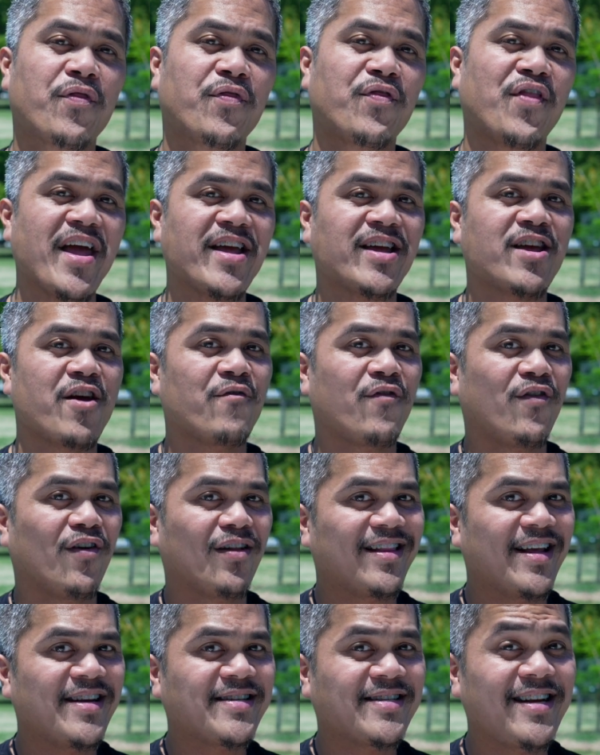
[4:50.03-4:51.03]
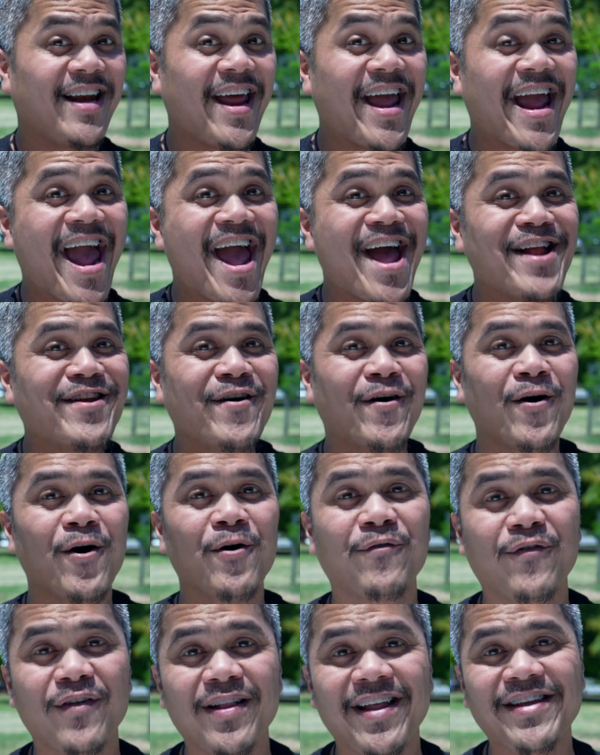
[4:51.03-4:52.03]
Thank you for listening, and
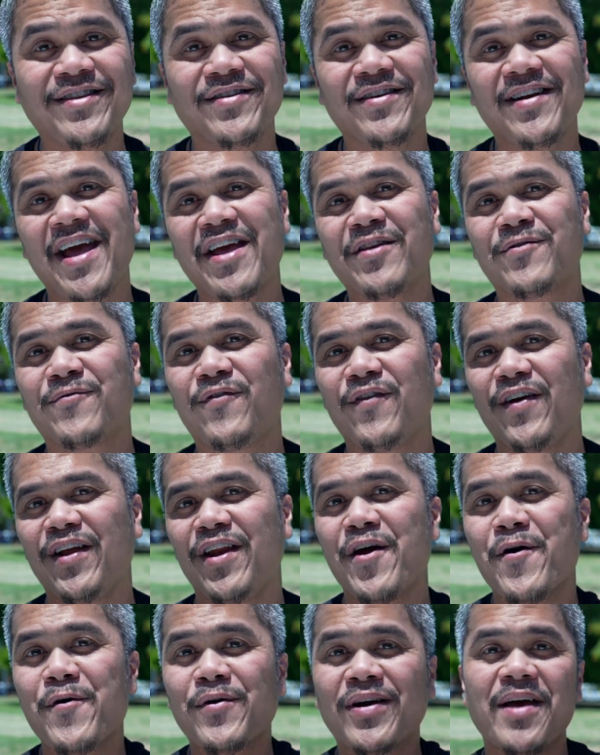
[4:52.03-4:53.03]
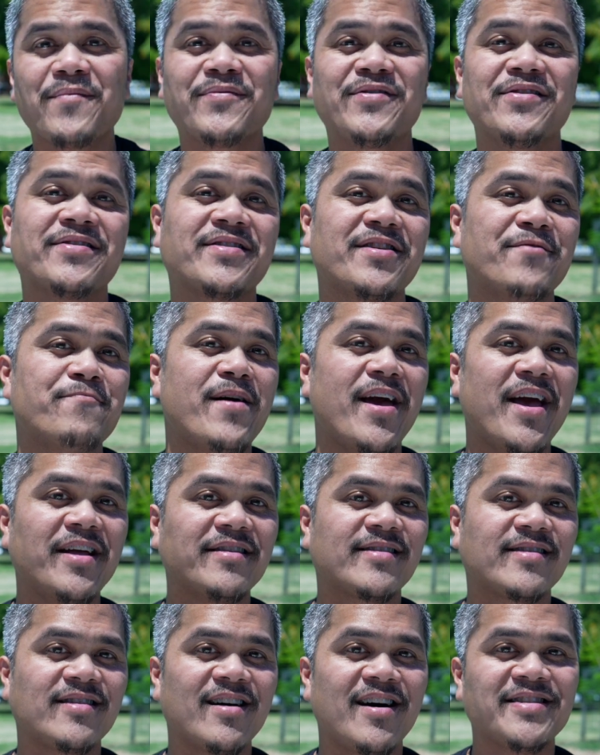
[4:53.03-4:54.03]
hopefully today's video gives you some
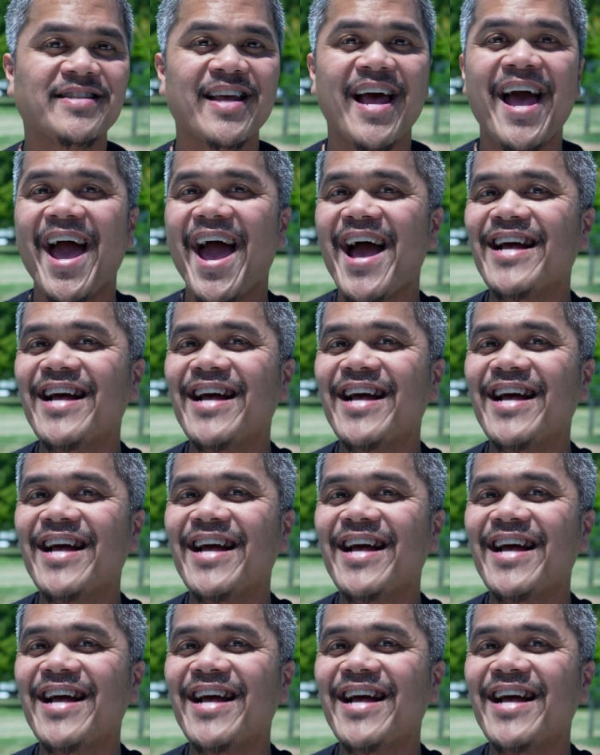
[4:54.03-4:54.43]
insights